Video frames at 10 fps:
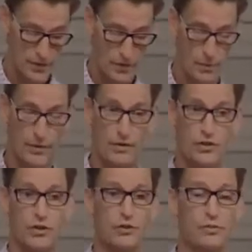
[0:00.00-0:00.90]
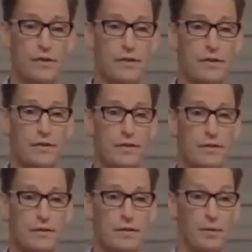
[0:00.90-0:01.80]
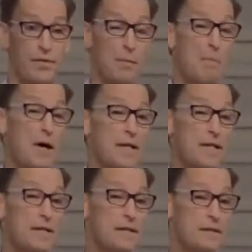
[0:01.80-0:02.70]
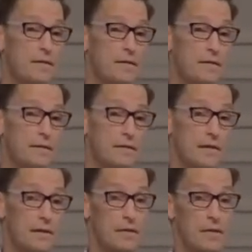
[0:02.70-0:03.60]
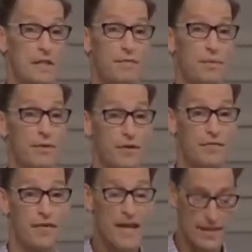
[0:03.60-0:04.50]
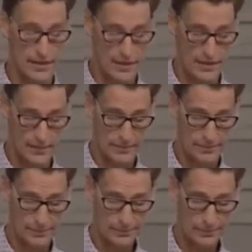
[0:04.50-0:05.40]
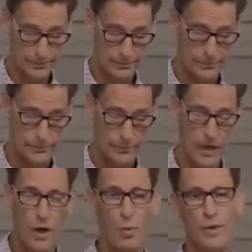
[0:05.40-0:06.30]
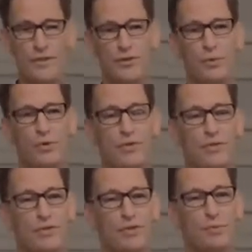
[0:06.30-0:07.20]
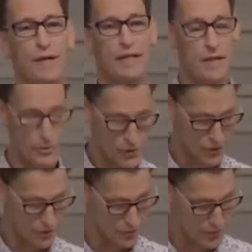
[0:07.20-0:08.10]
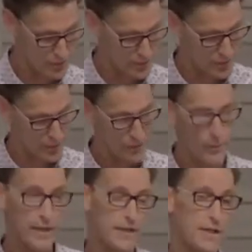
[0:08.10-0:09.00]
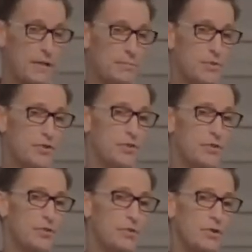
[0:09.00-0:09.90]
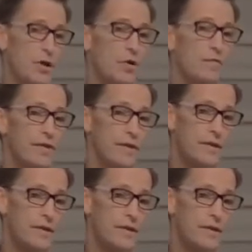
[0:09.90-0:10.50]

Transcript: with our children, with our money, even with our faith. What source do I go to when it comes to COVID